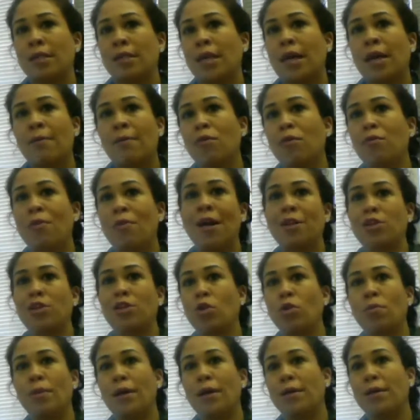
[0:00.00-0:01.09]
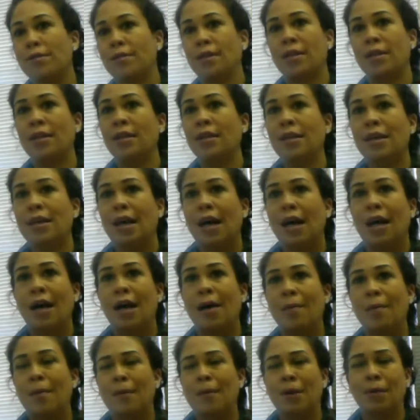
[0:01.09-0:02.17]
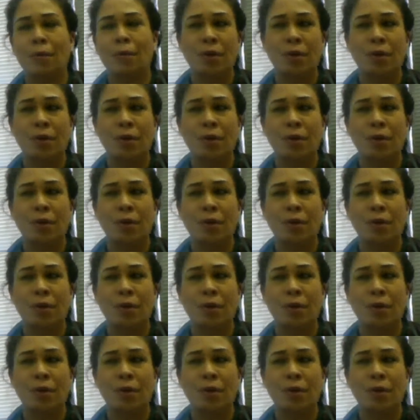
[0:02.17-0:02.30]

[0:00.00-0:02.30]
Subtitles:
and I move back to Ole Miss, and I'm like,